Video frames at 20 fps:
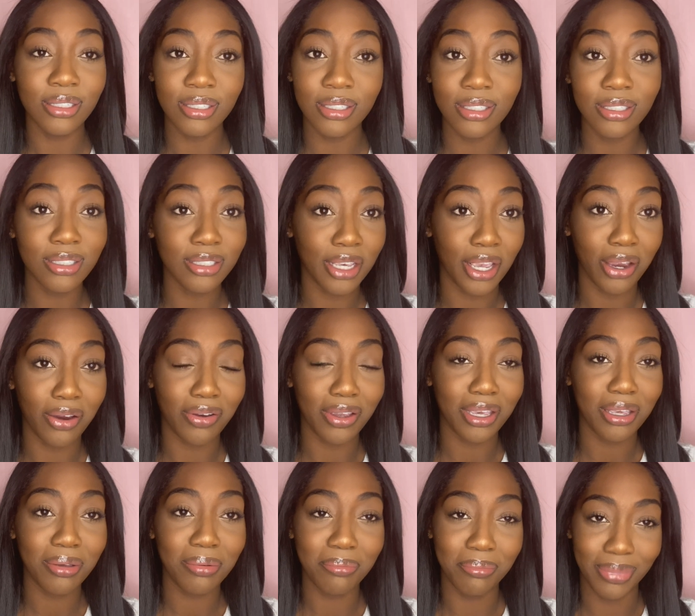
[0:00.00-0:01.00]
scary.
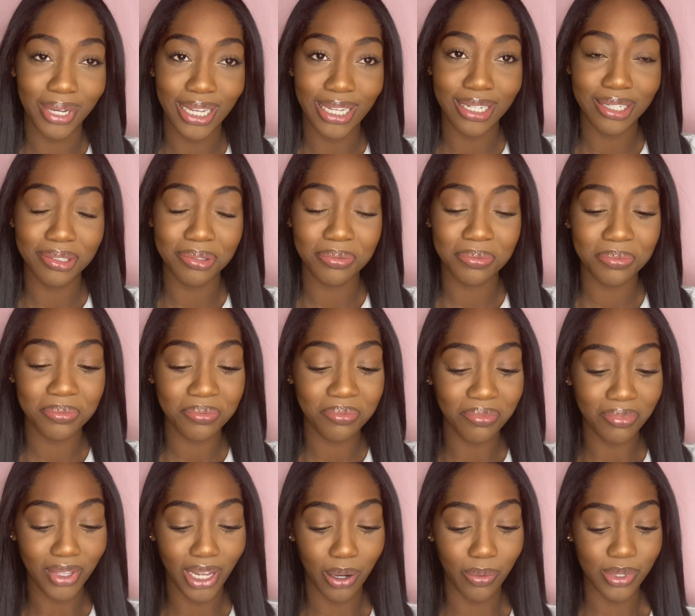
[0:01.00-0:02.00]
But
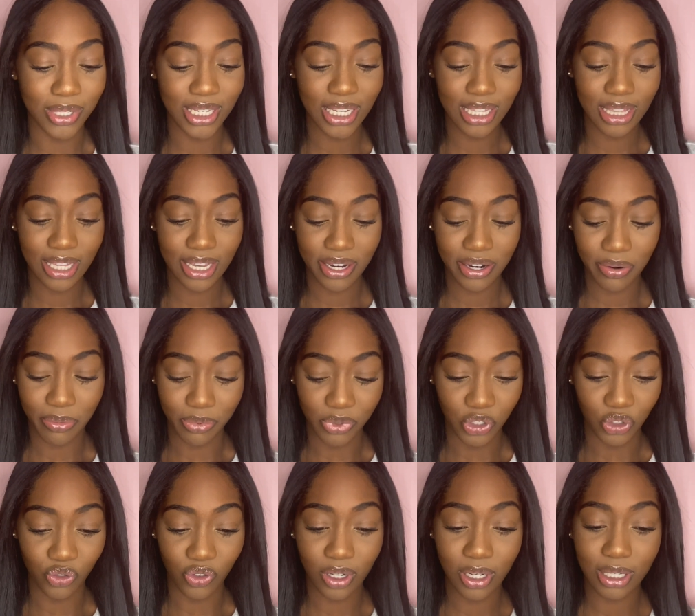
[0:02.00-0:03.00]
I was in there, I was
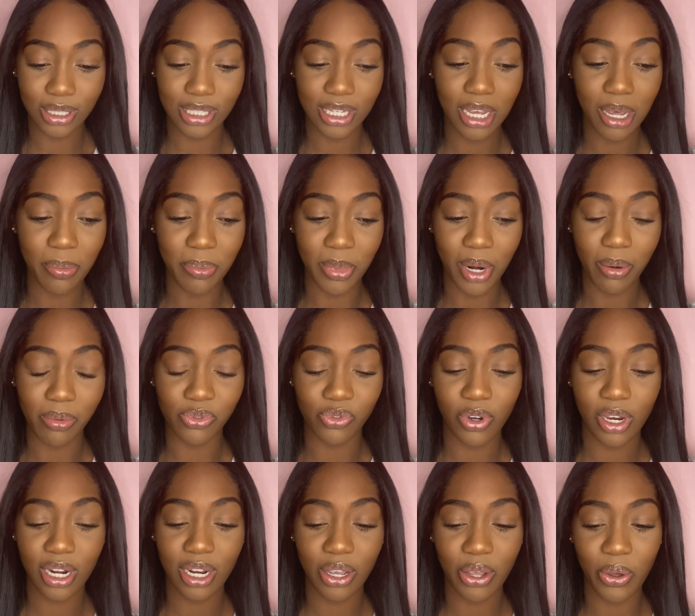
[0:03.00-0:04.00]
drugged up, and I was ready
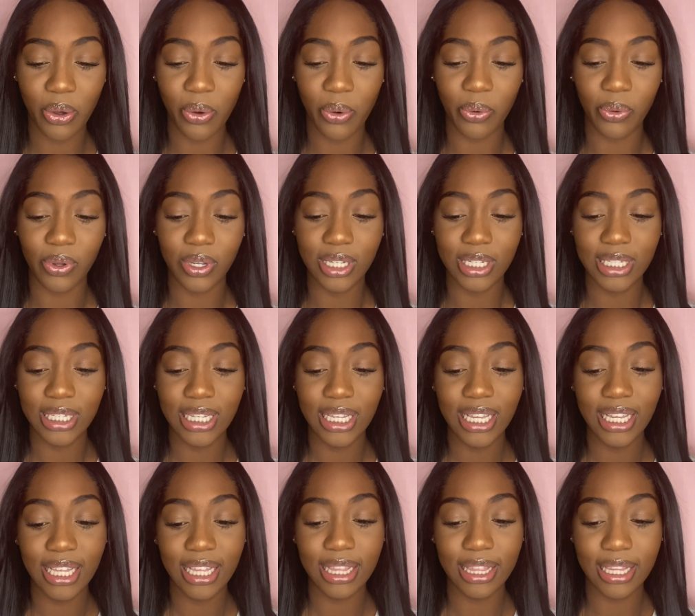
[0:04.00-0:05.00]
to go.
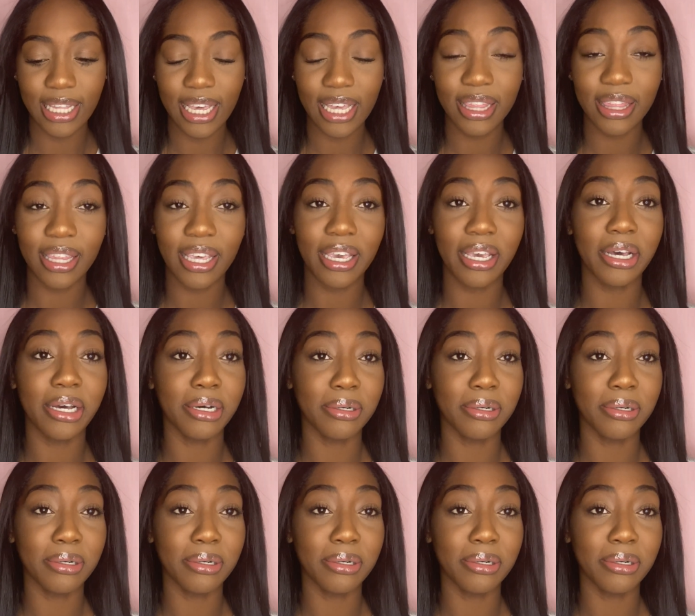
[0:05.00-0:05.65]
Then they